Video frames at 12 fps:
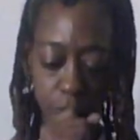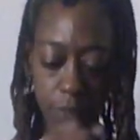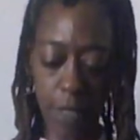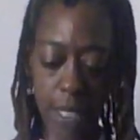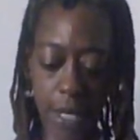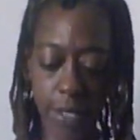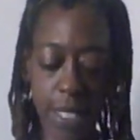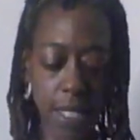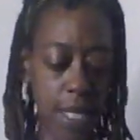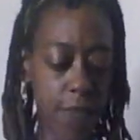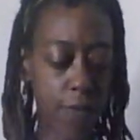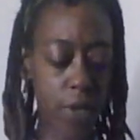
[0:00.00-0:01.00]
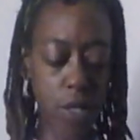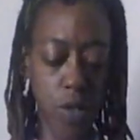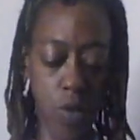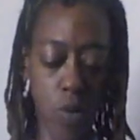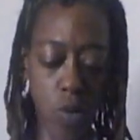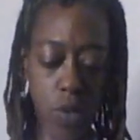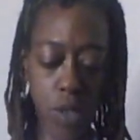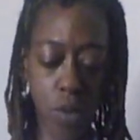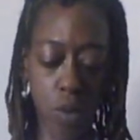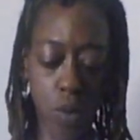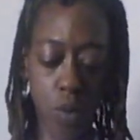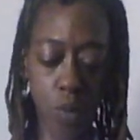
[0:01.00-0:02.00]
There's a need for you
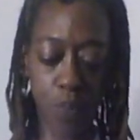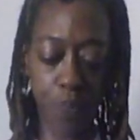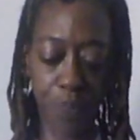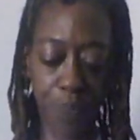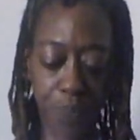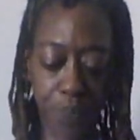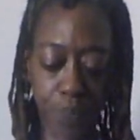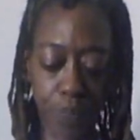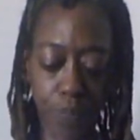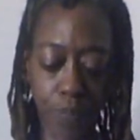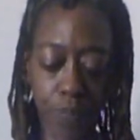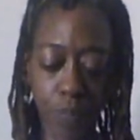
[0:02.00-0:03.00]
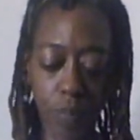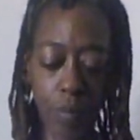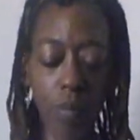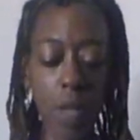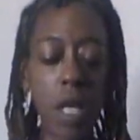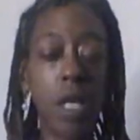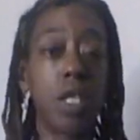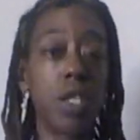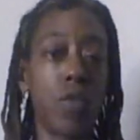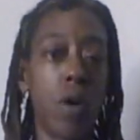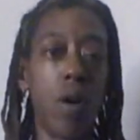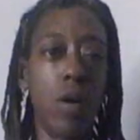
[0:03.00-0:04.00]
to
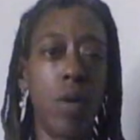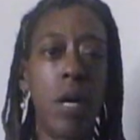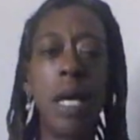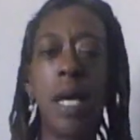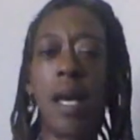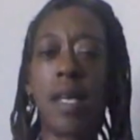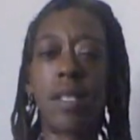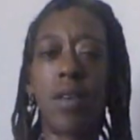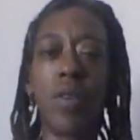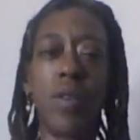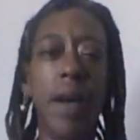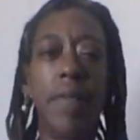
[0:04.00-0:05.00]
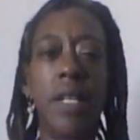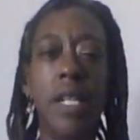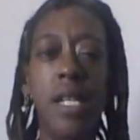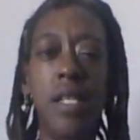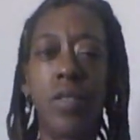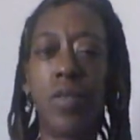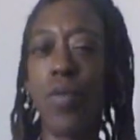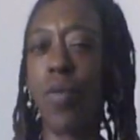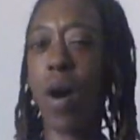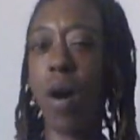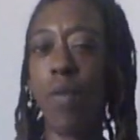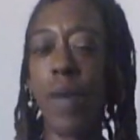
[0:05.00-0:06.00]
control. So you have a need to
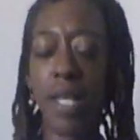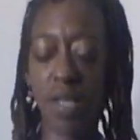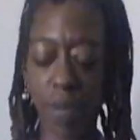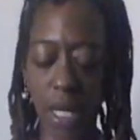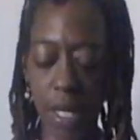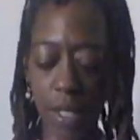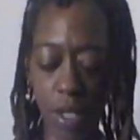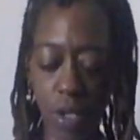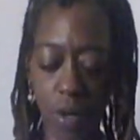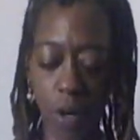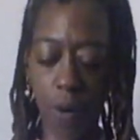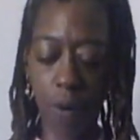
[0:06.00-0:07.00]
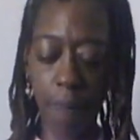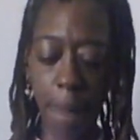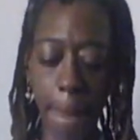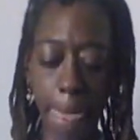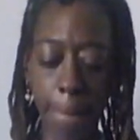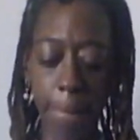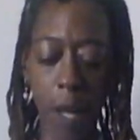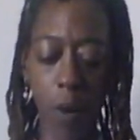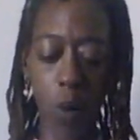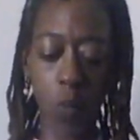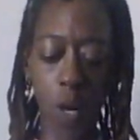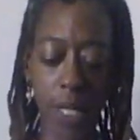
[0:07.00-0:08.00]
always be in control
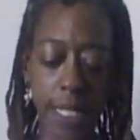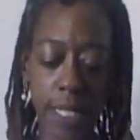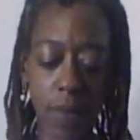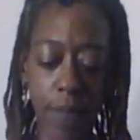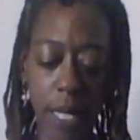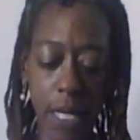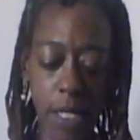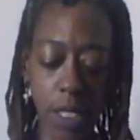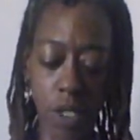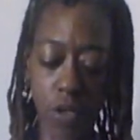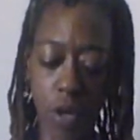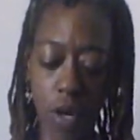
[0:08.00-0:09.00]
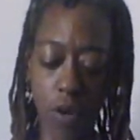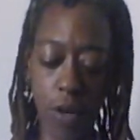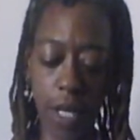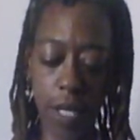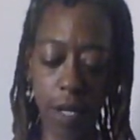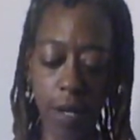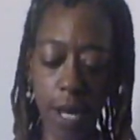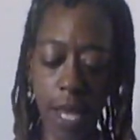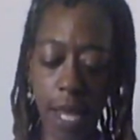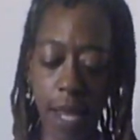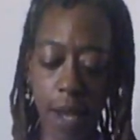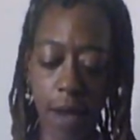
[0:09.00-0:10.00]
or wanting to be in control here,
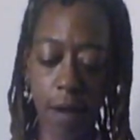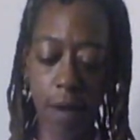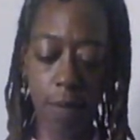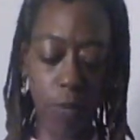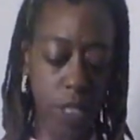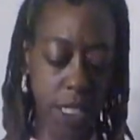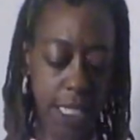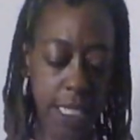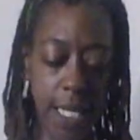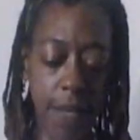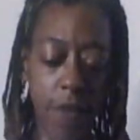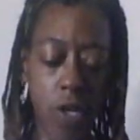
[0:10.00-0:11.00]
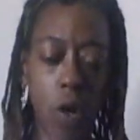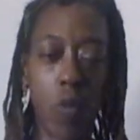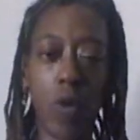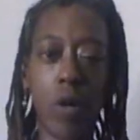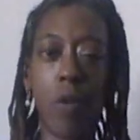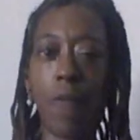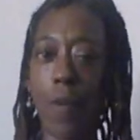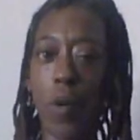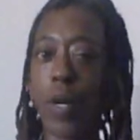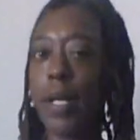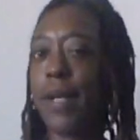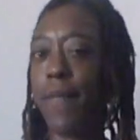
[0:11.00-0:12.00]
um, which is leaving no room
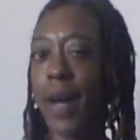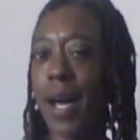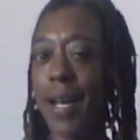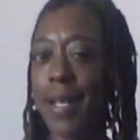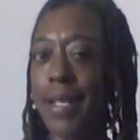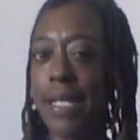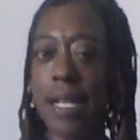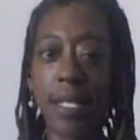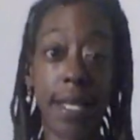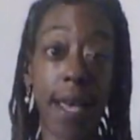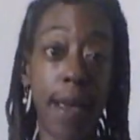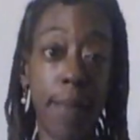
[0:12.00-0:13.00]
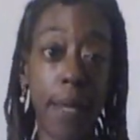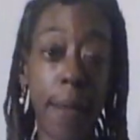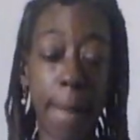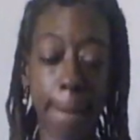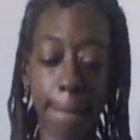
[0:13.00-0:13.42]
for divine timing.